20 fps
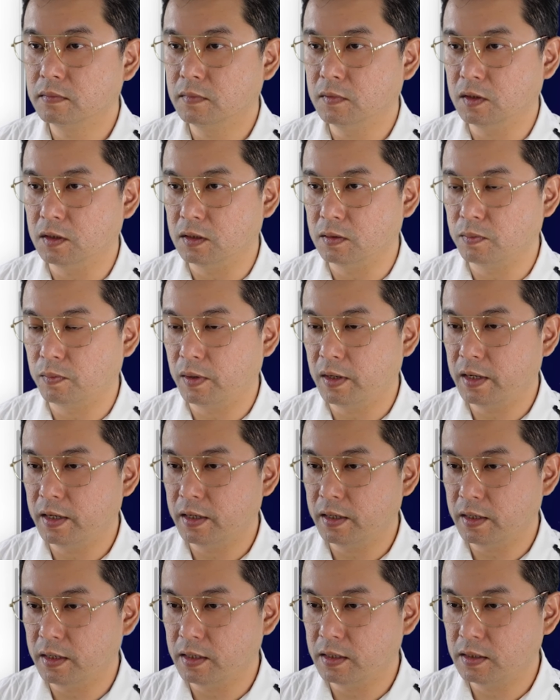Display
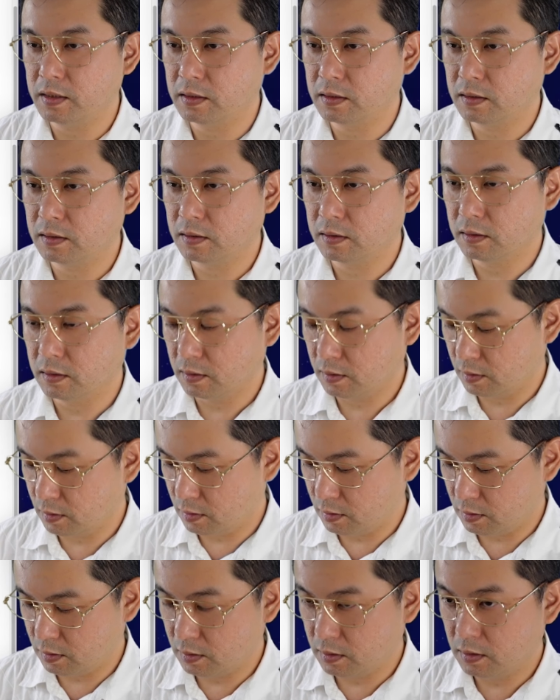is
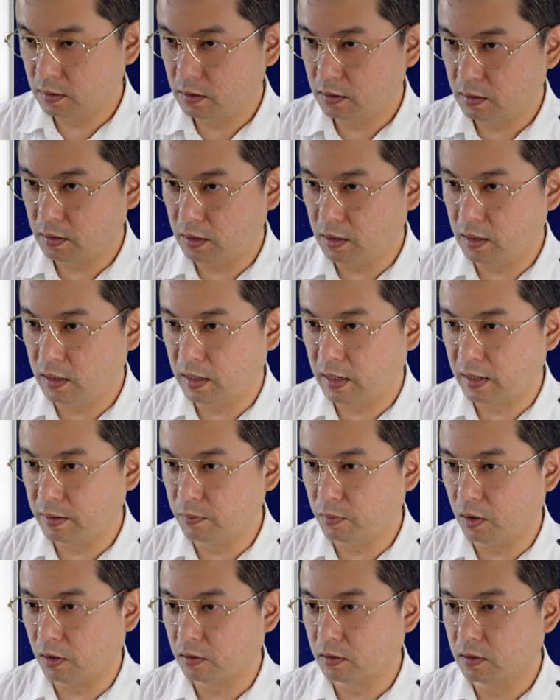inline
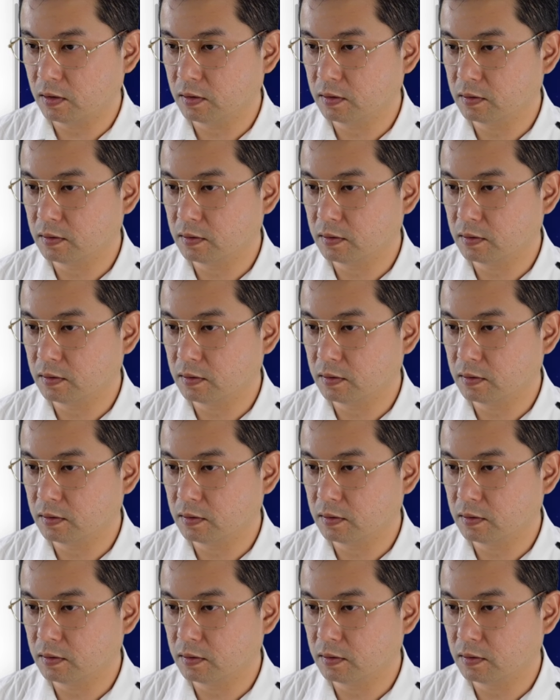block.